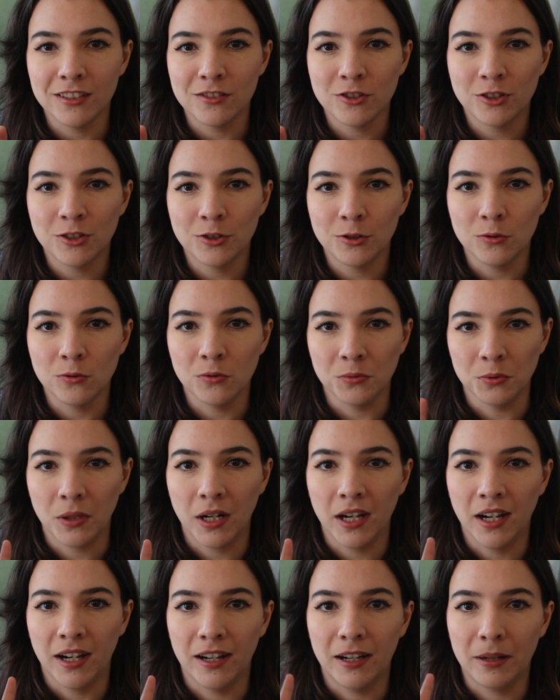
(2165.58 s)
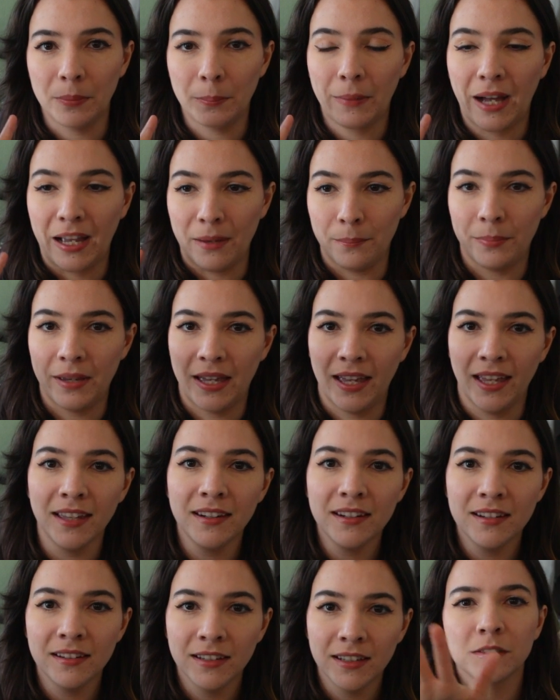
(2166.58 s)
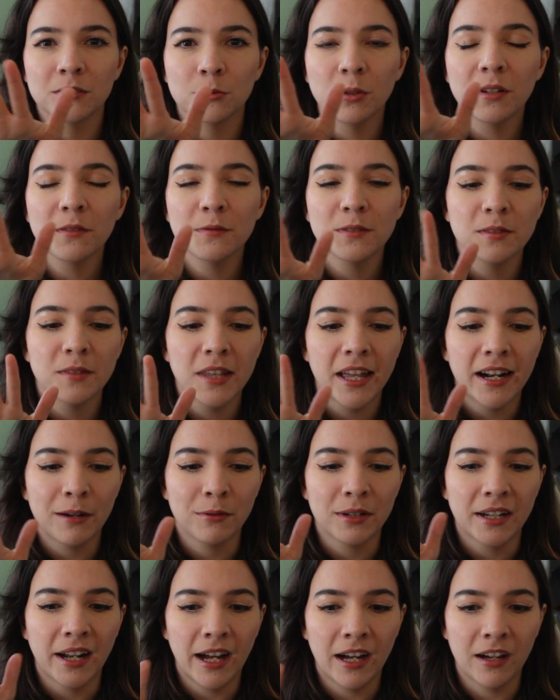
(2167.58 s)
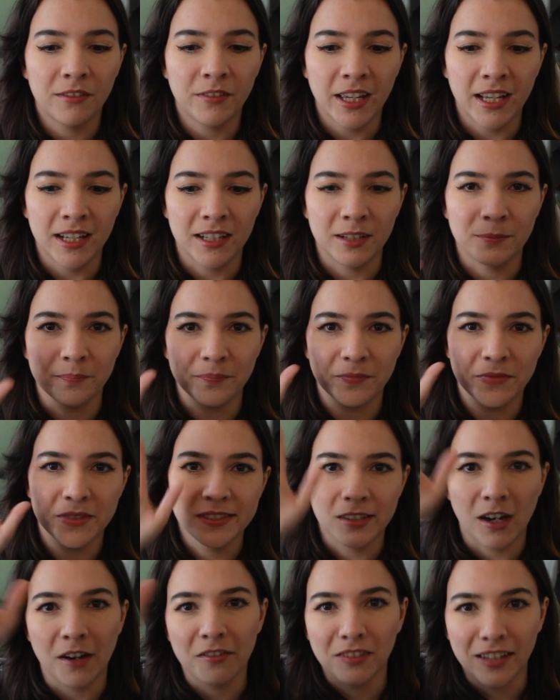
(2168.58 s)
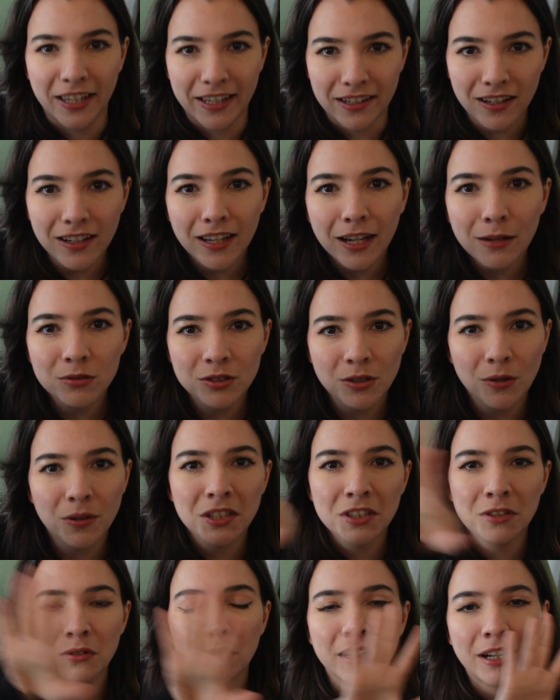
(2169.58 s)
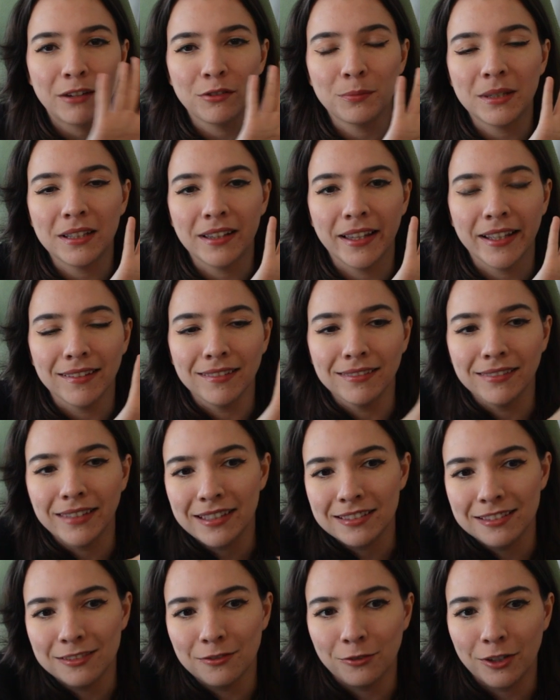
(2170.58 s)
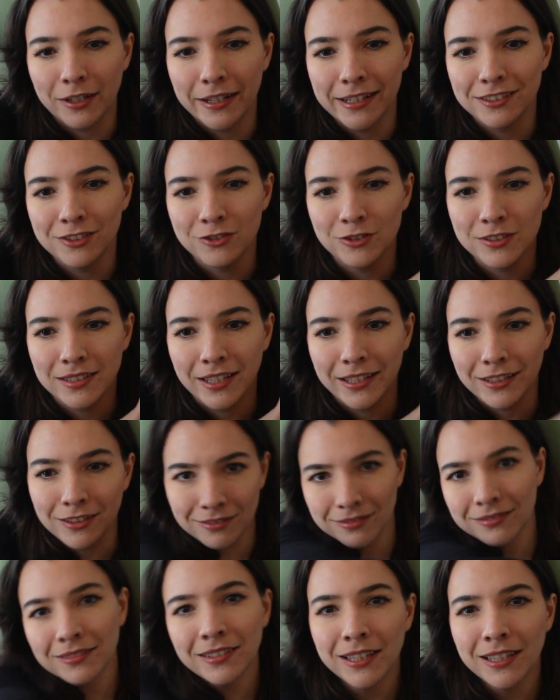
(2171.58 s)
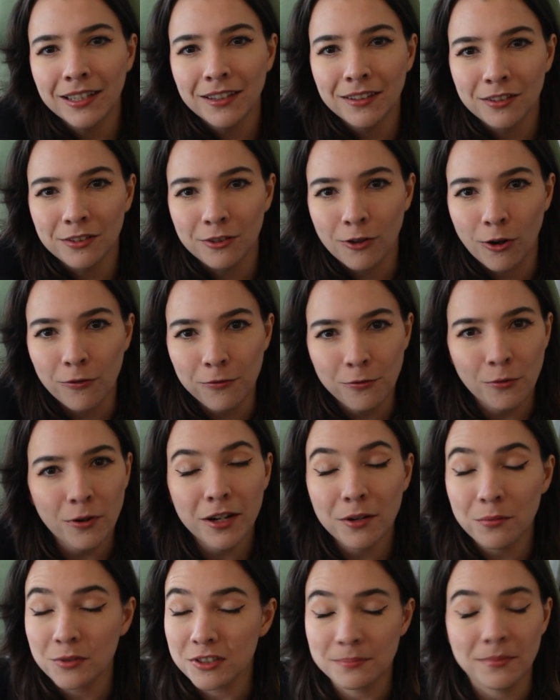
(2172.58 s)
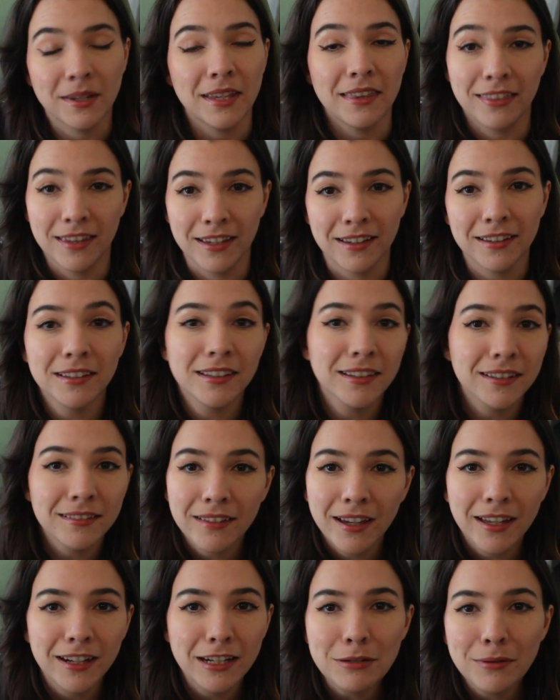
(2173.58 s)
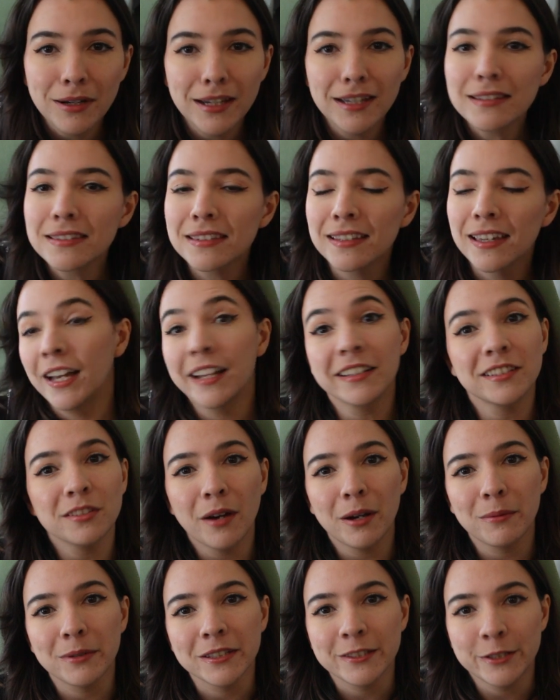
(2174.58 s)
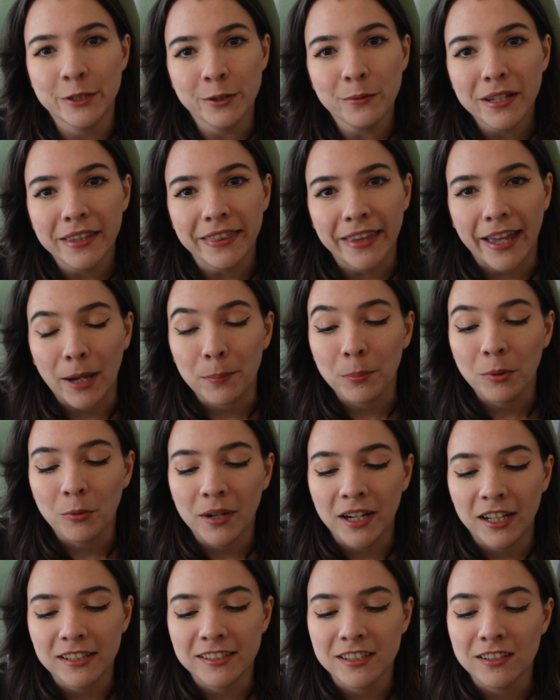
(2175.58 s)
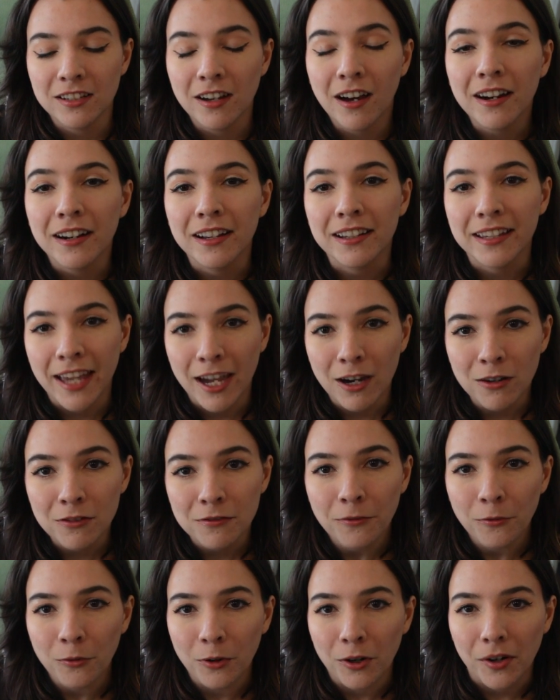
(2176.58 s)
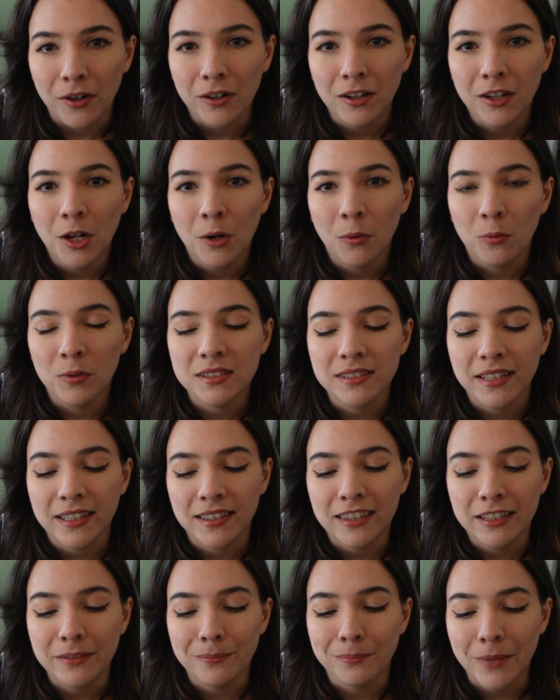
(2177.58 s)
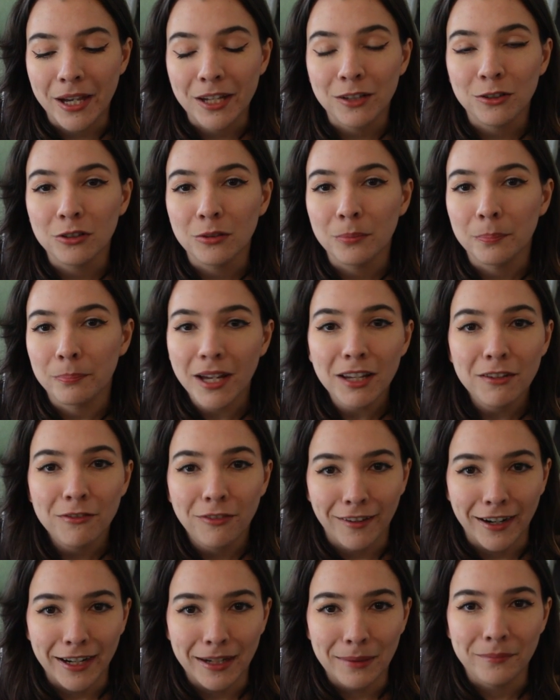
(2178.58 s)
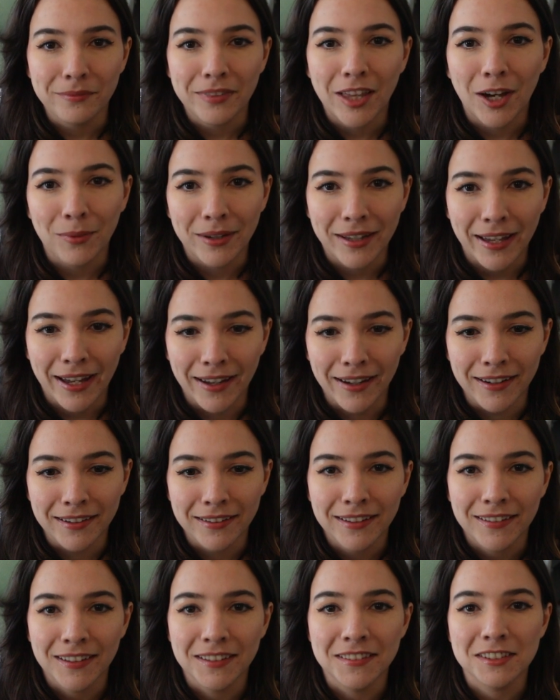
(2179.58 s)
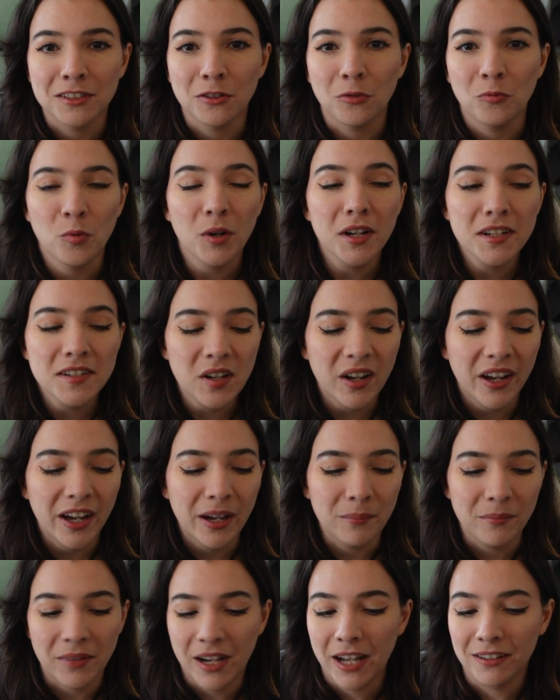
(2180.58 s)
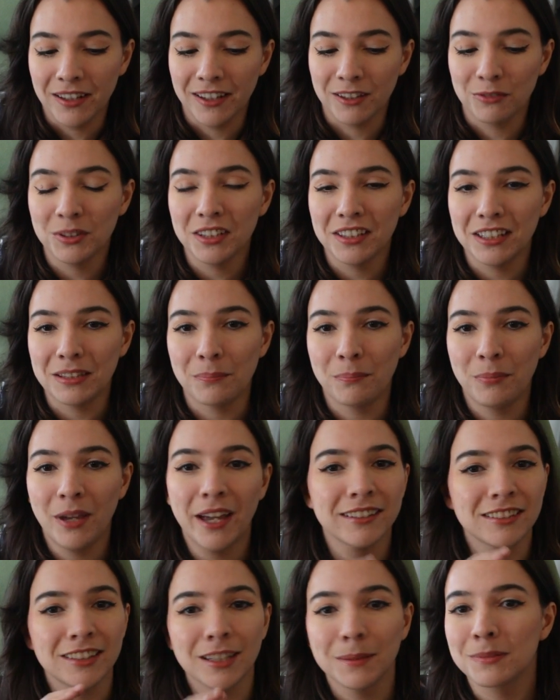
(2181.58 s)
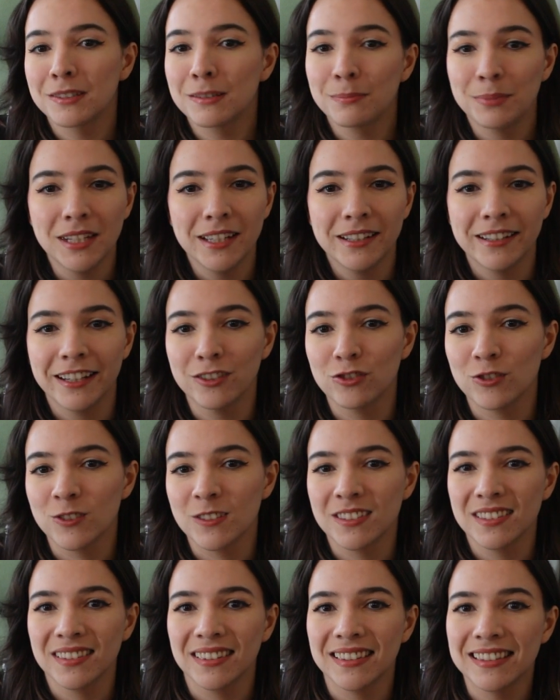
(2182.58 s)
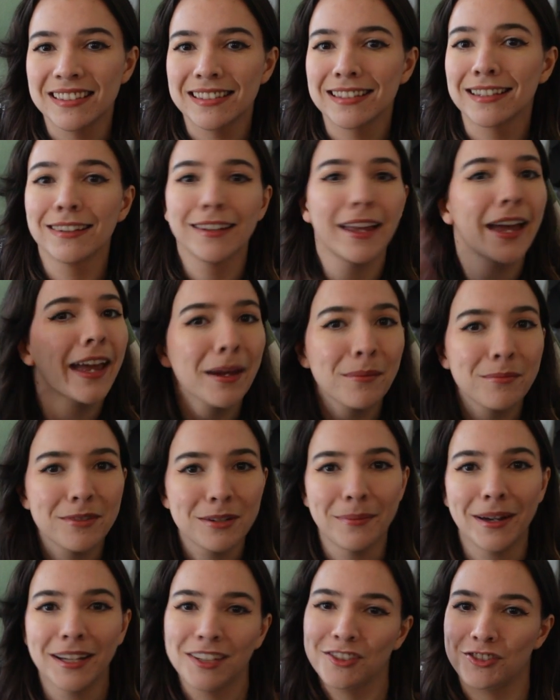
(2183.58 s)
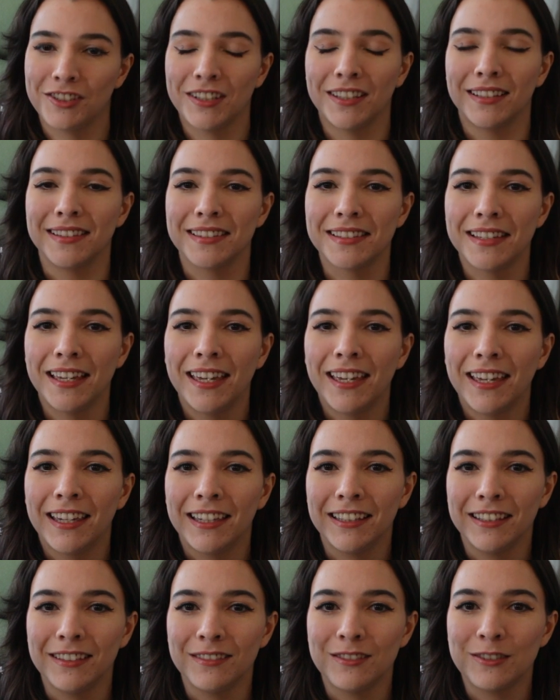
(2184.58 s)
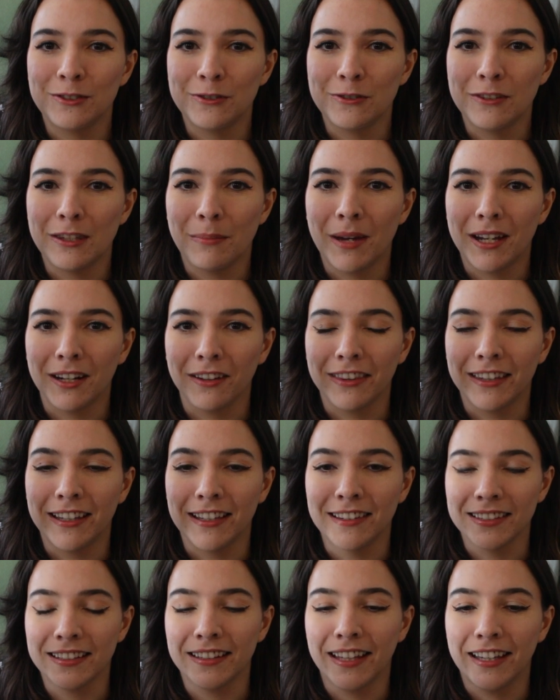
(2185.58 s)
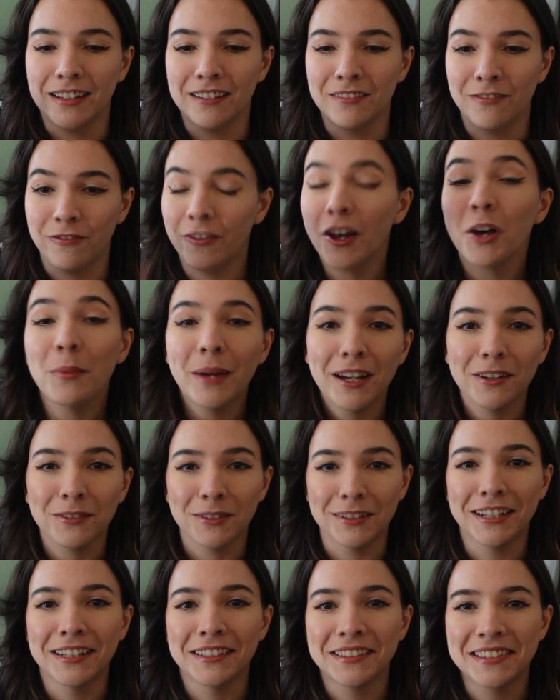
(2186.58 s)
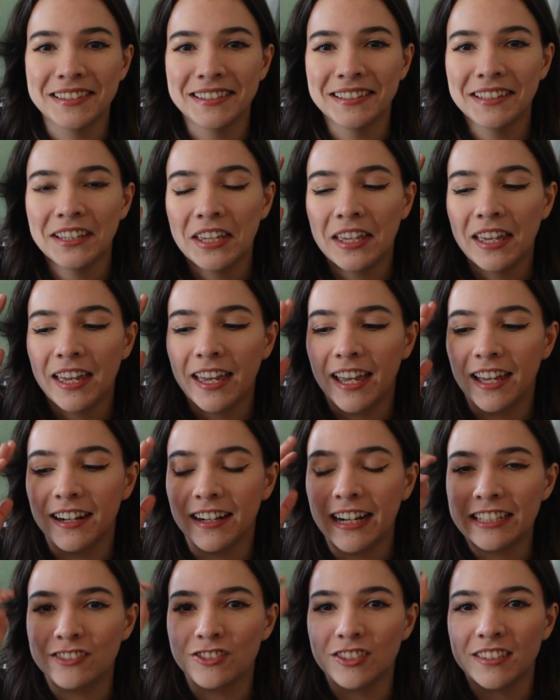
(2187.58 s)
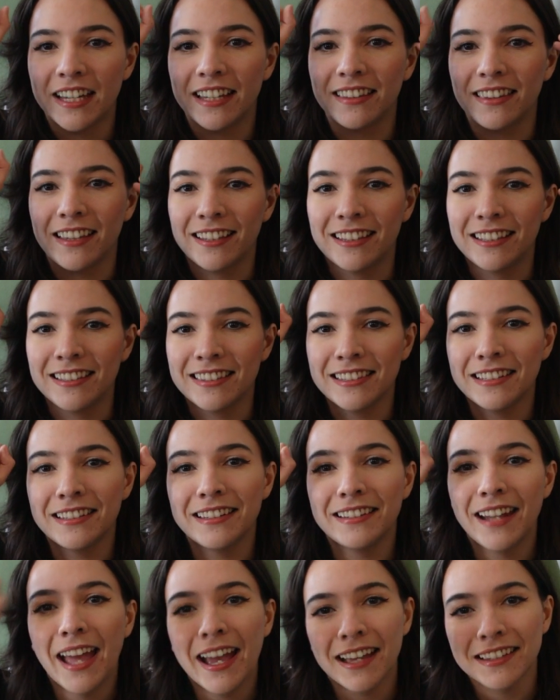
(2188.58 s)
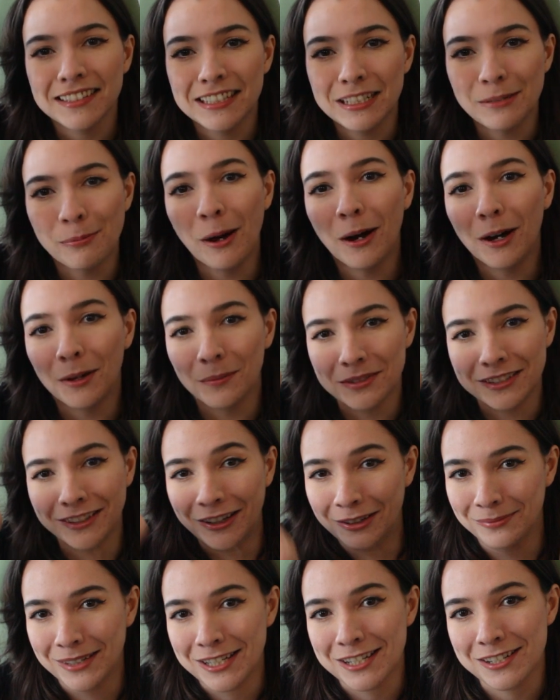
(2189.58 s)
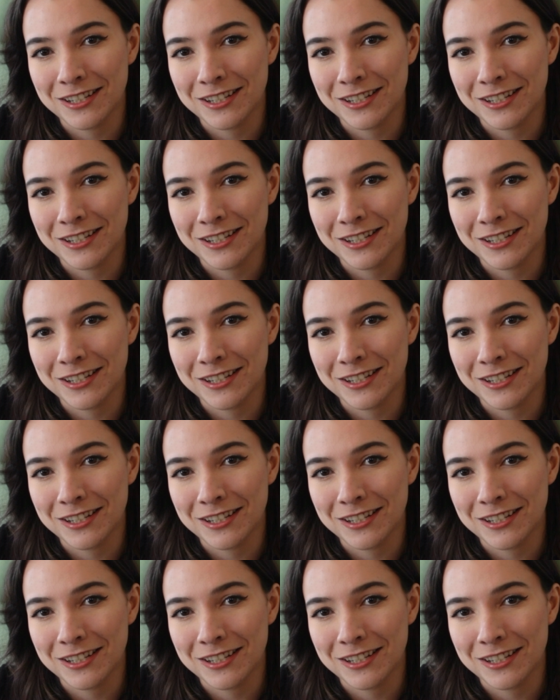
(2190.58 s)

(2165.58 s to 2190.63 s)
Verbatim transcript: into uh, my bed, sort of so that I would have a soft landing I was going to, and I would be like less afraid to just like go for it, was my thinking anyways. And so I was doing that, but what I did not account for was like the metal bed frame that we had. And so one time I like really picked up speed and just slammed my shins into the metal things and then fell backwards. And I just had like these nasty bumps on my